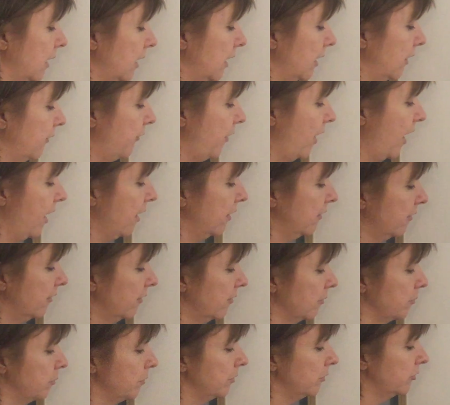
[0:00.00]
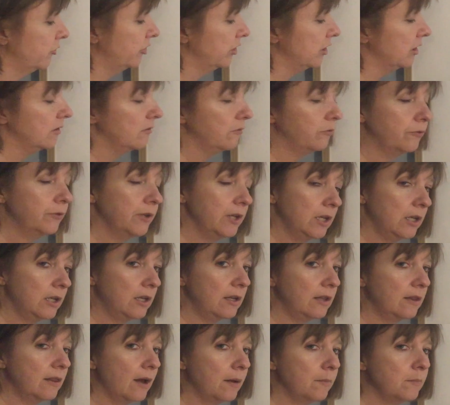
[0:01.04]
If x is approaching
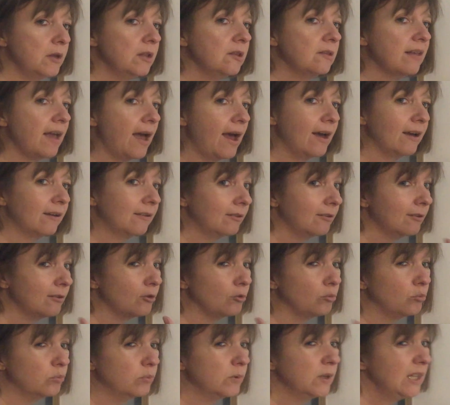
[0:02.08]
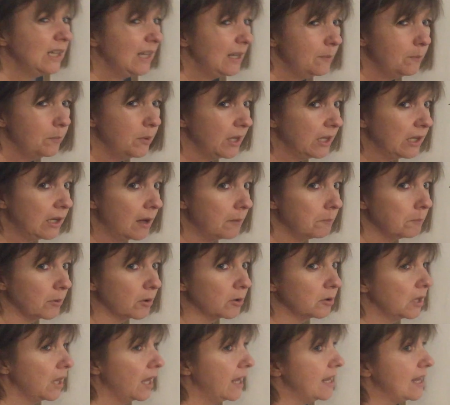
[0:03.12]
infinity, that means x is a really big
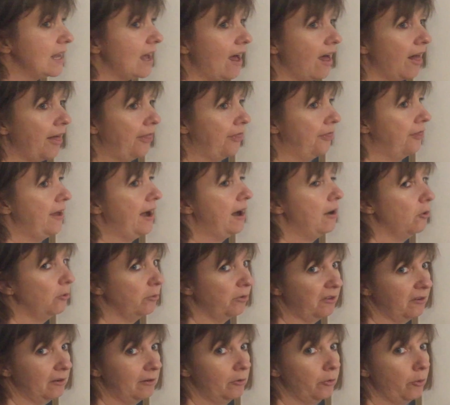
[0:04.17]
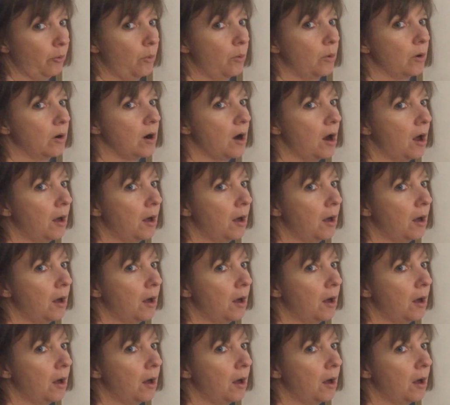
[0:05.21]
number, like 1,000 or